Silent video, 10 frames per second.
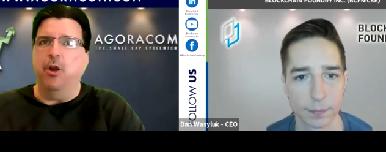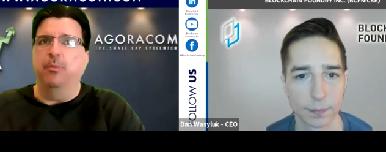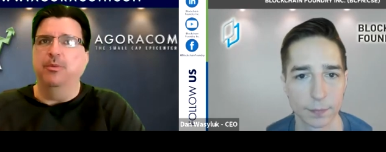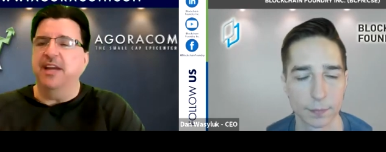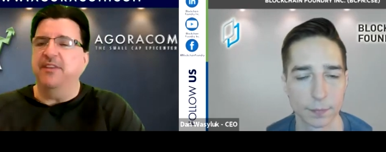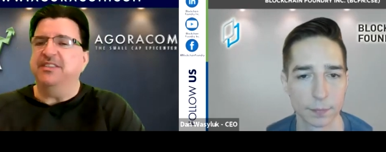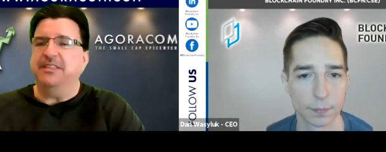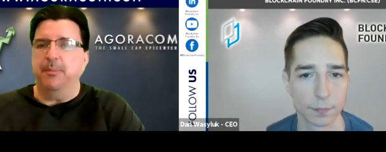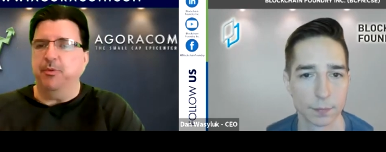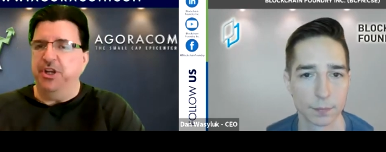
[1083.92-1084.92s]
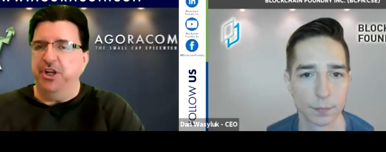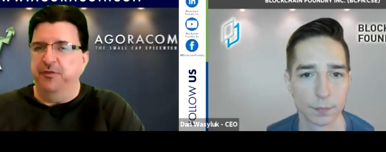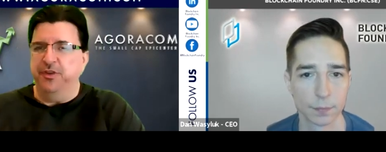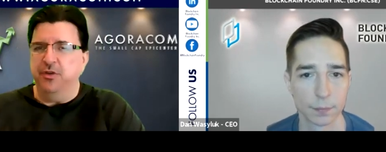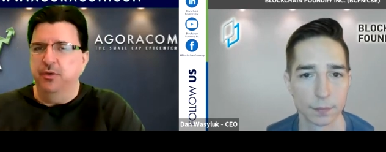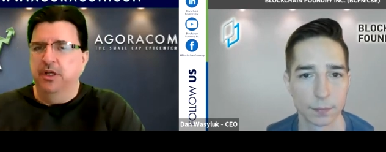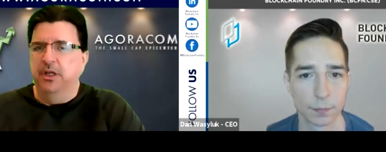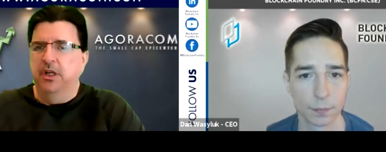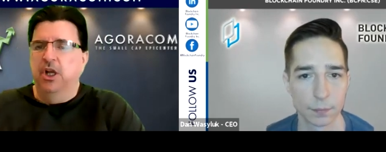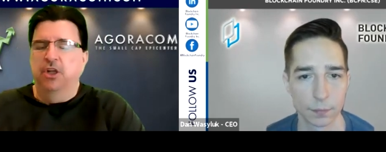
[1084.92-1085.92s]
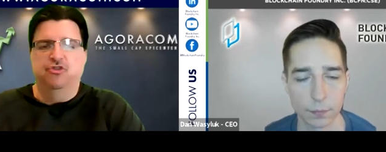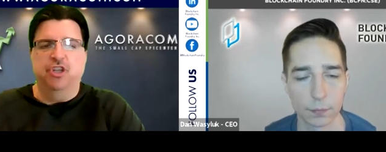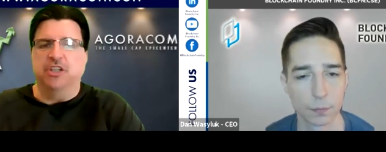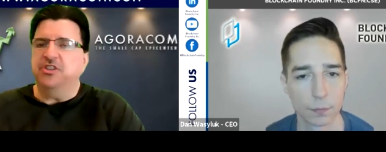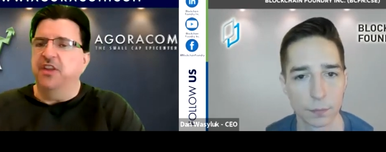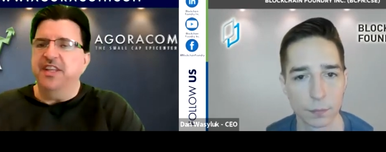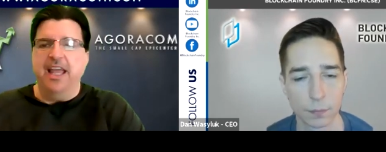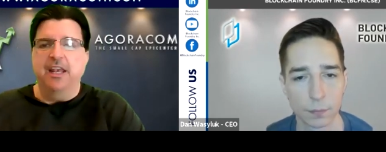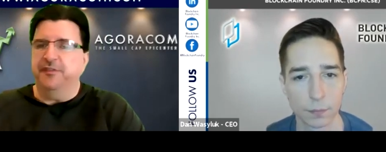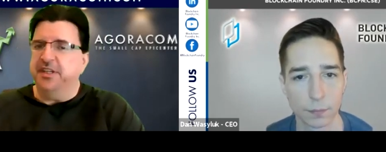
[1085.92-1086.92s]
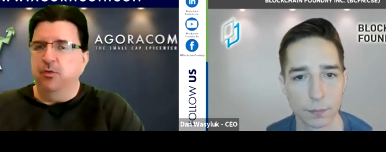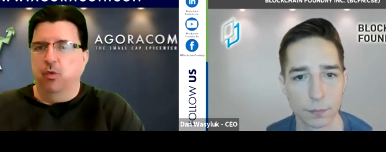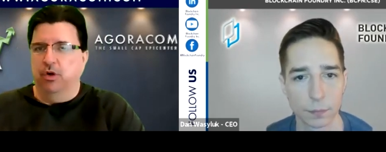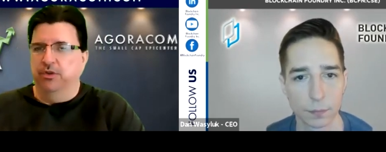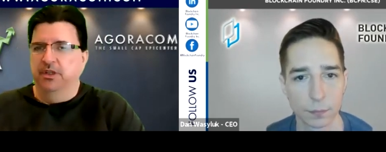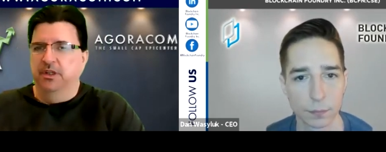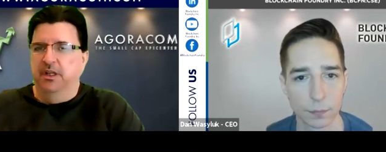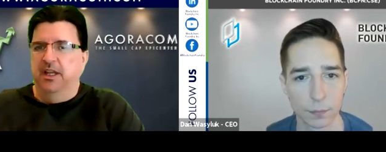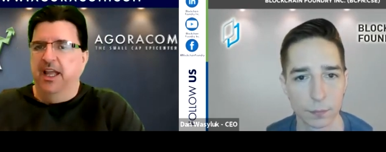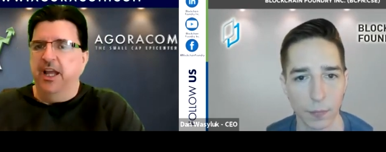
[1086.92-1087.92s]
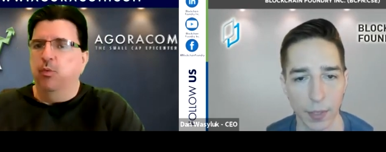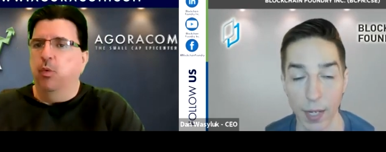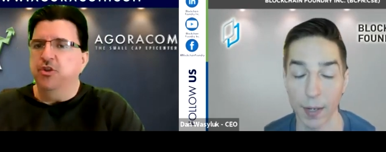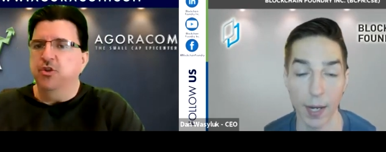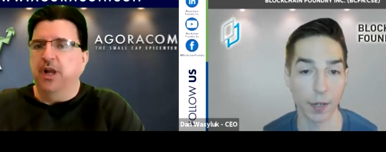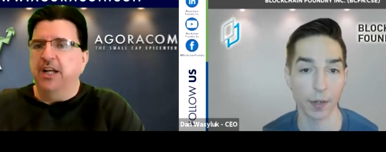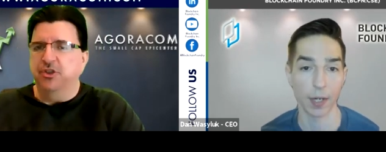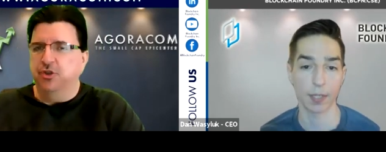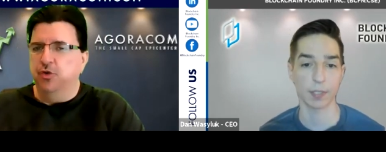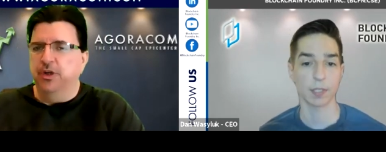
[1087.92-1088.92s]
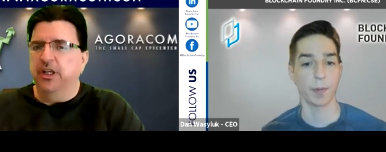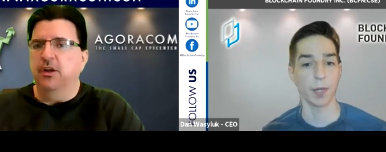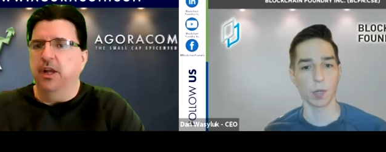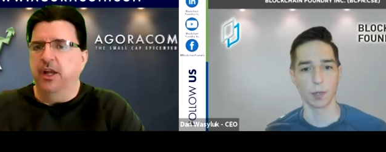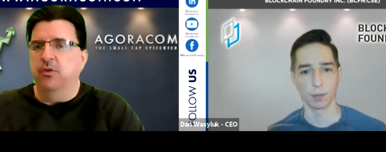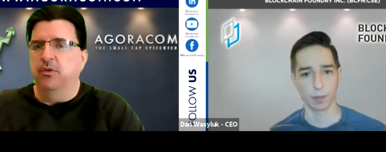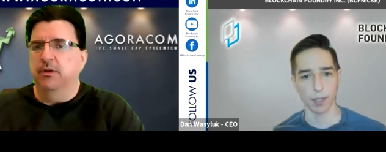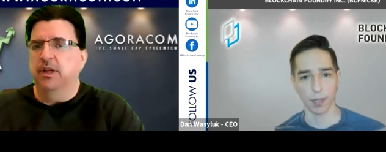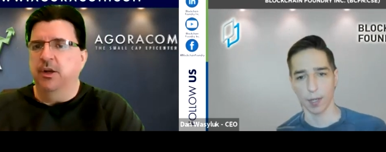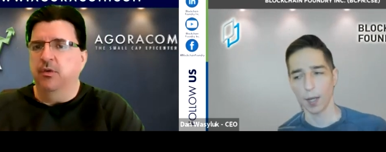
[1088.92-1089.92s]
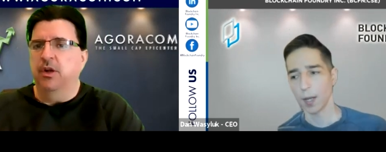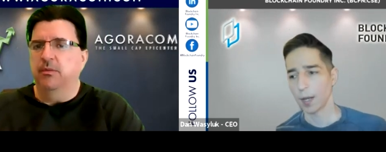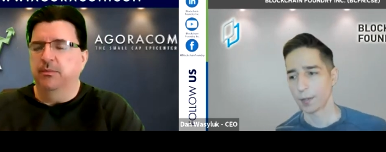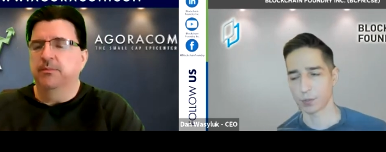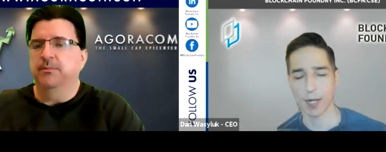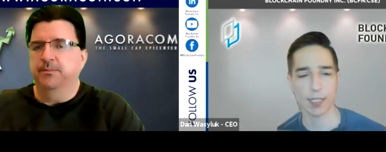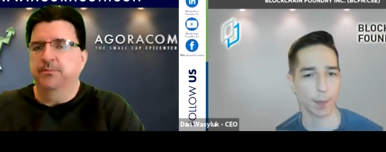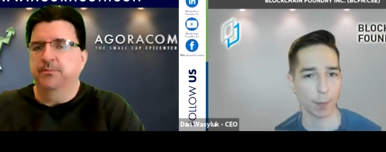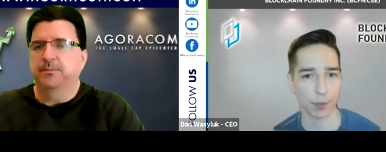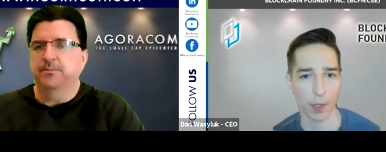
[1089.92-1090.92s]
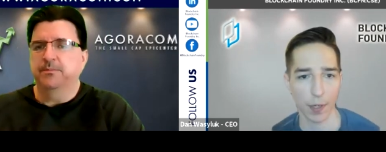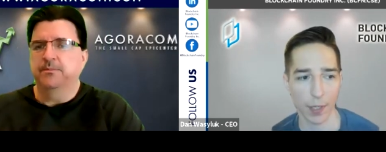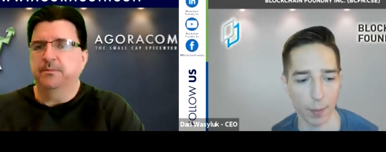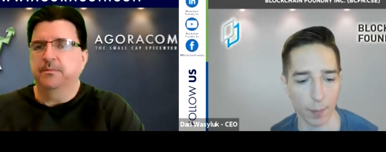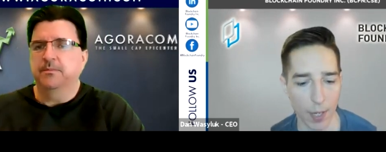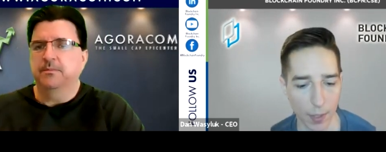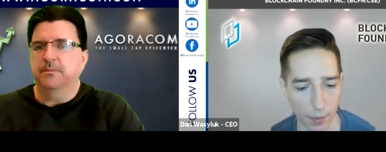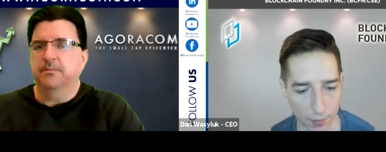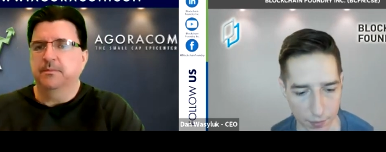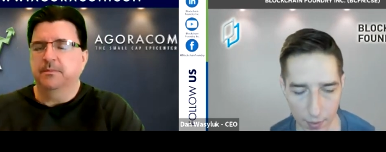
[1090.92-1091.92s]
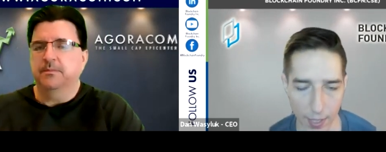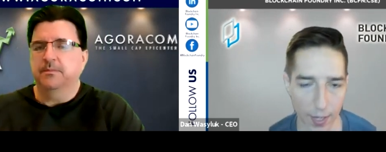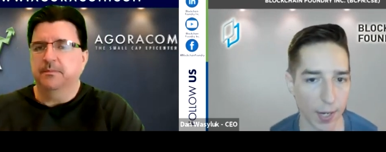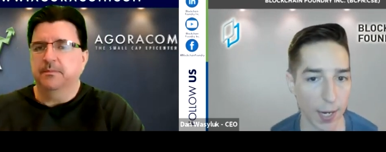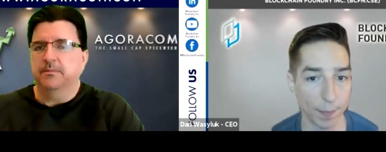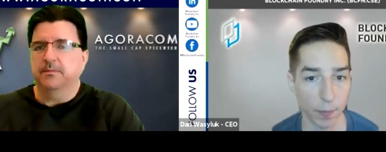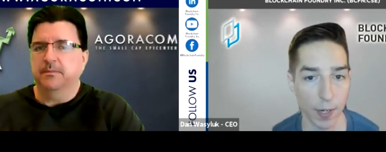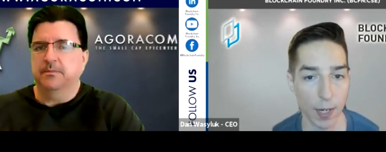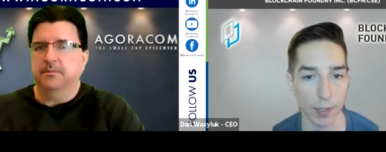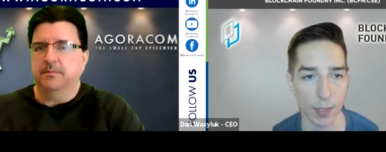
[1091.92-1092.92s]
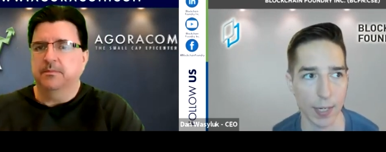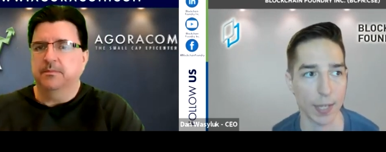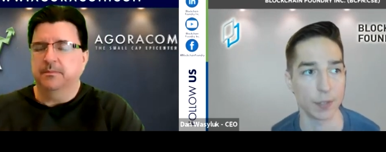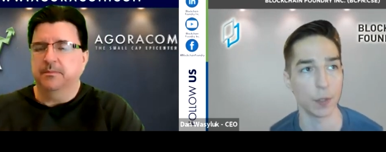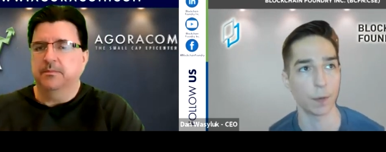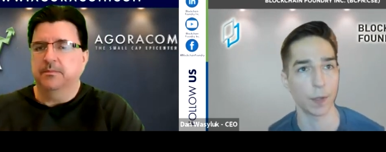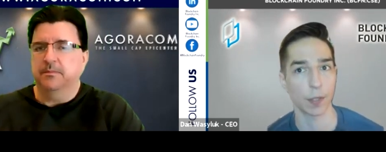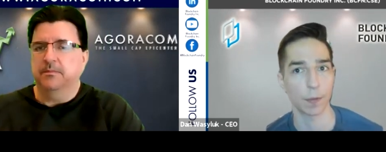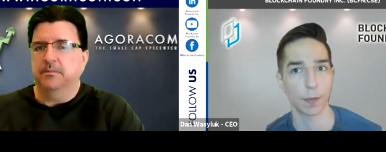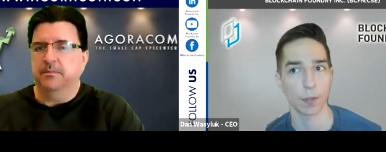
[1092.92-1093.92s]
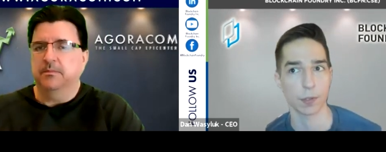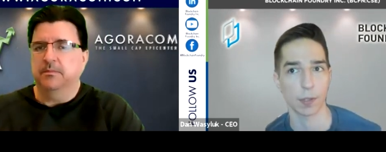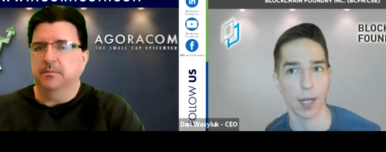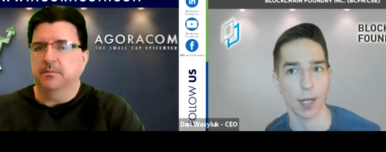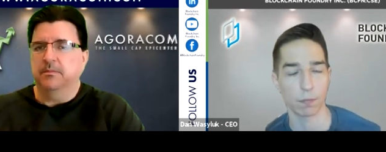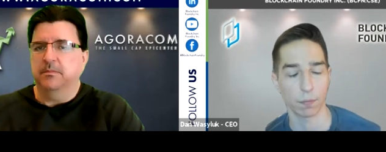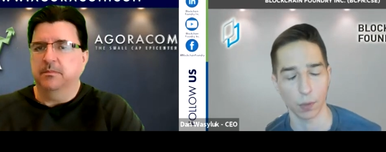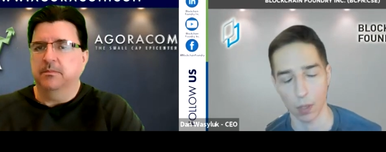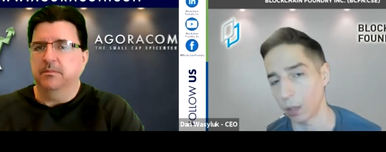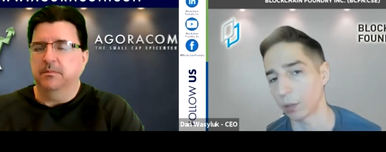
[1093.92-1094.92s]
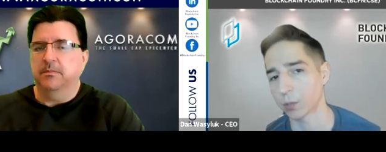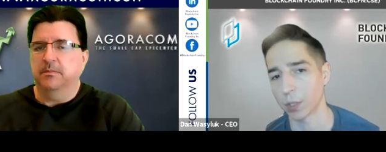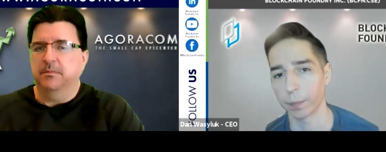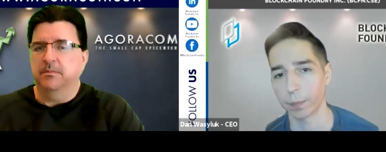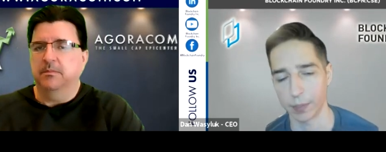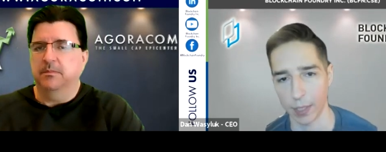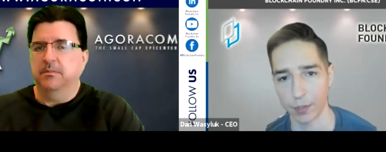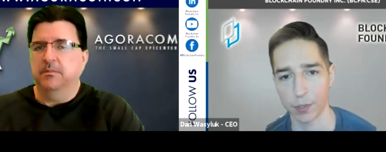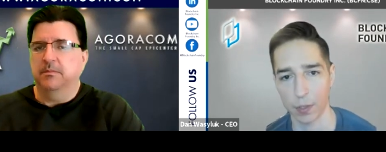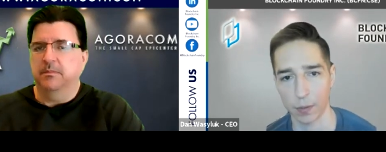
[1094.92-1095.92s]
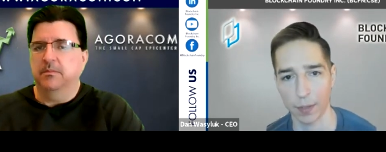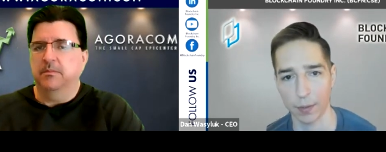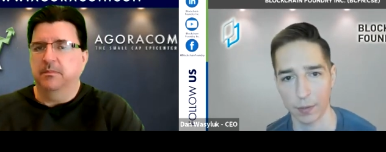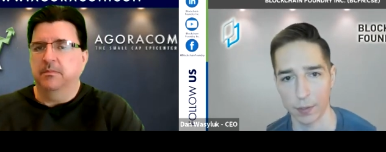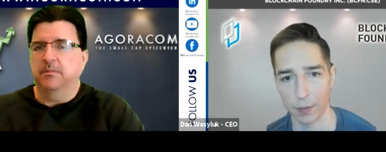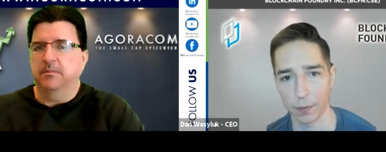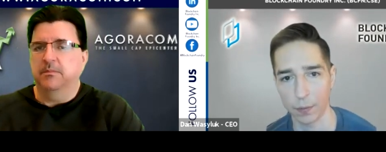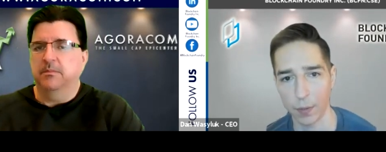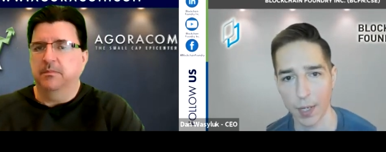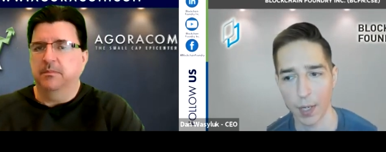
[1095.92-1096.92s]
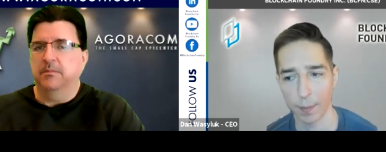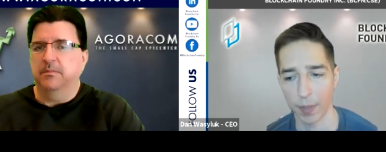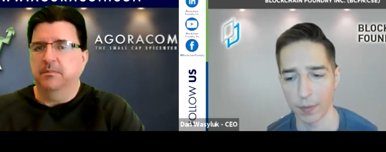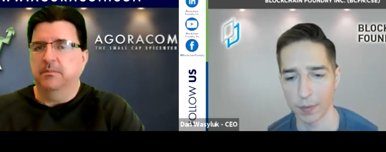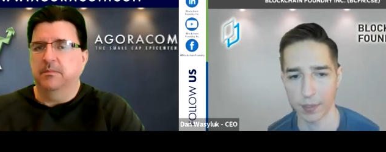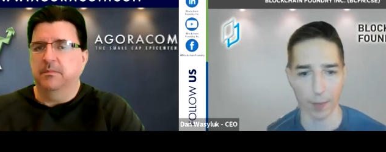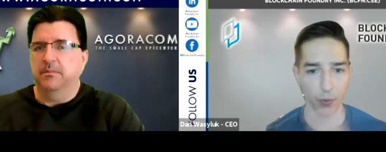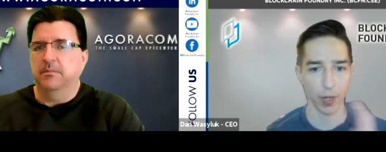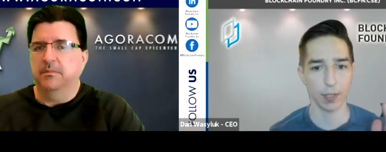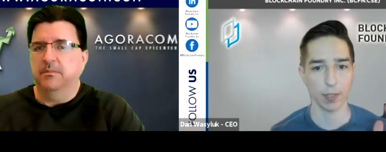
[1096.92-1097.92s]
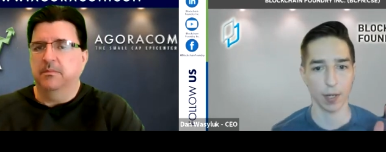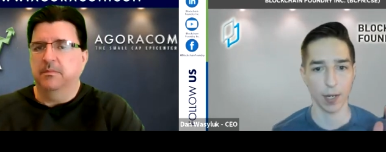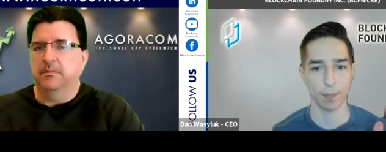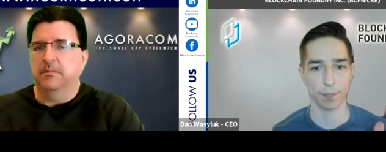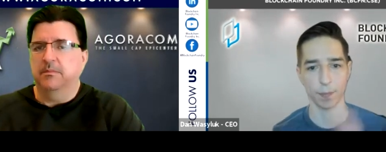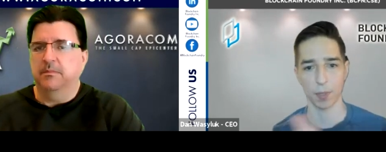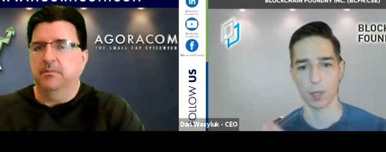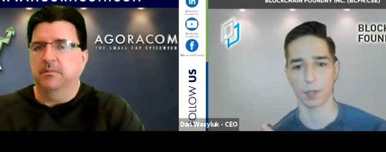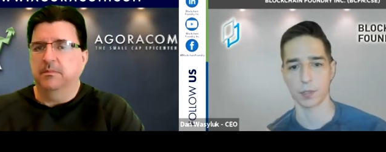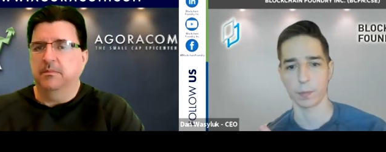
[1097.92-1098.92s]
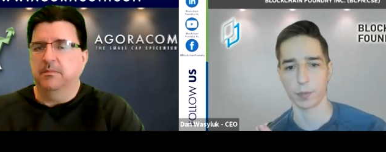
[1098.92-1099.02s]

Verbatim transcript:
Speaker 1: almost have a separate
Speaker 2: interview mm-hmm. just on the NFT world. And yeah, what- I agree because it's a big one, right? Like there's lots of people talking about it. There's a lot of hype around it, and I do think that there's a lot of long-term potential around it too. But separating the hype from the long-term